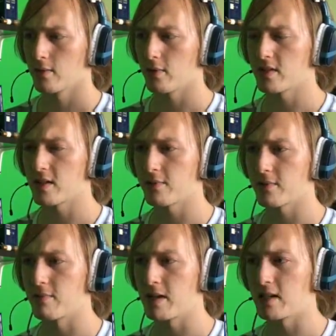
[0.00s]
What's up
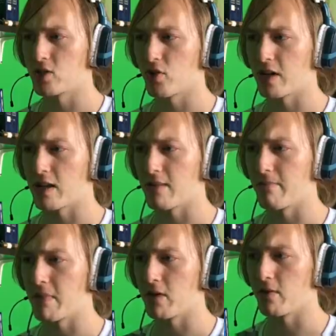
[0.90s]
with me joining the
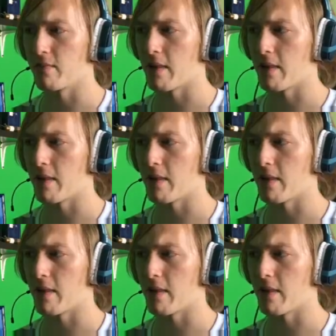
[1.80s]
middle of